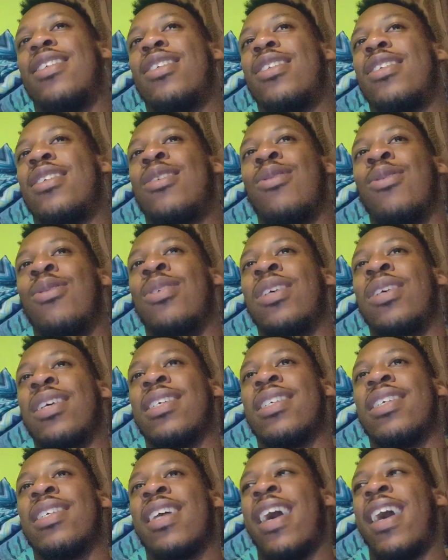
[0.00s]
to just
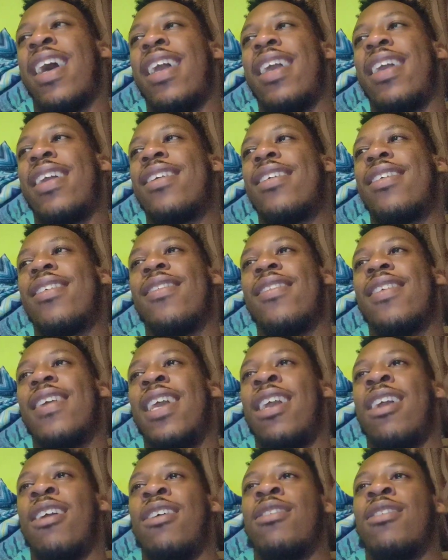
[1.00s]
like
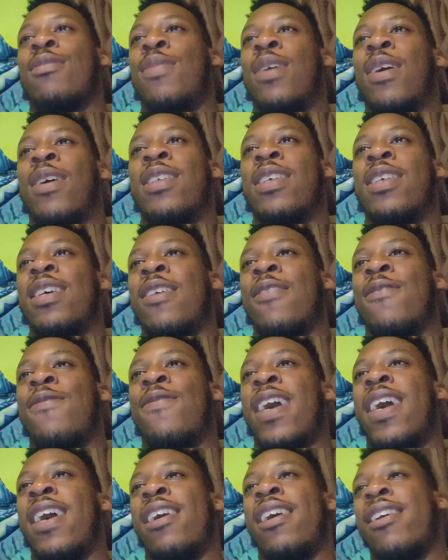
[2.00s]
ears melted of
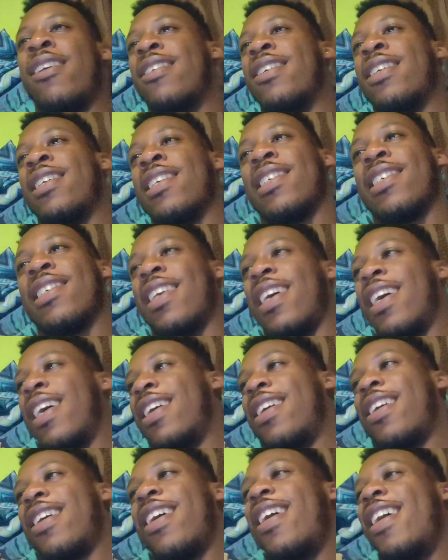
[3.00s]
fire, just like
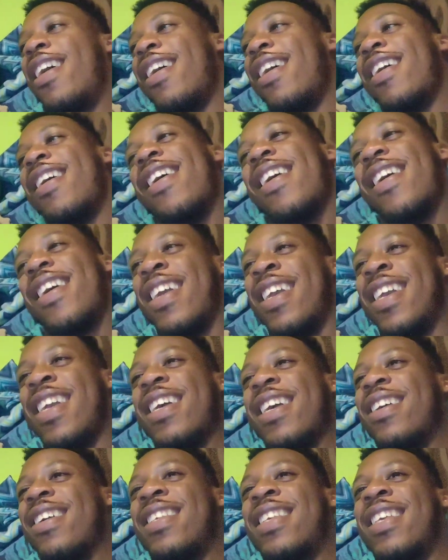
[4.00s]

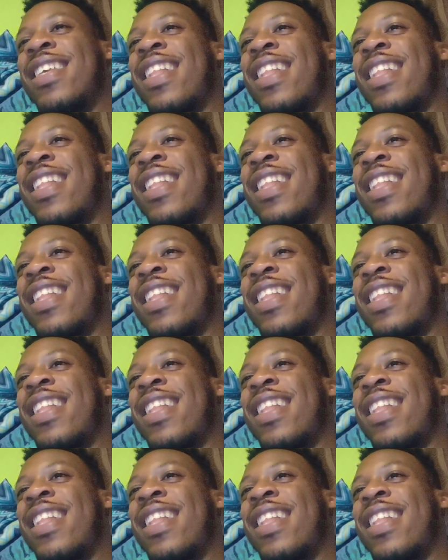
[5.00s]
guaranteed.